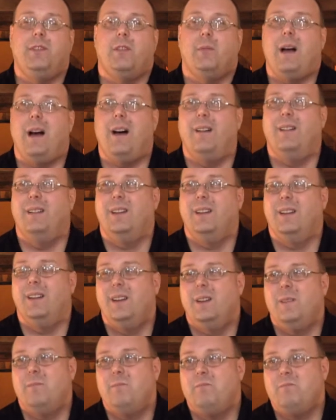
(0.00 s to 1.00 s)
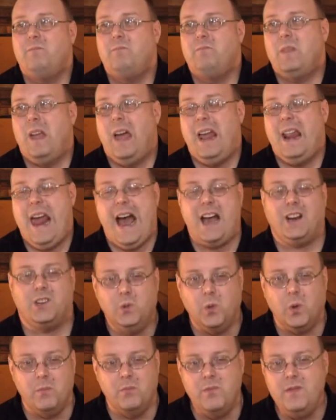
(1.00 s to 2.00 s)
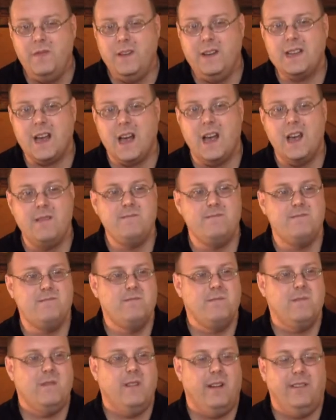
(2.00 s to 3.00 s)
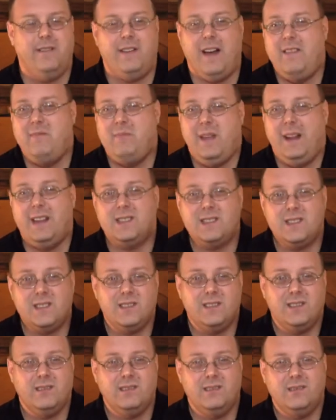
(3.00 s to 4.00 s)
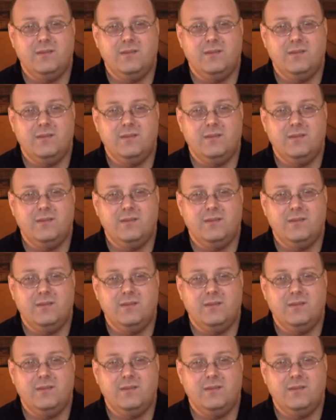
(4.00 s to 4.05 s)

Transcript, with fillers: for about an actual movie time, five minutes,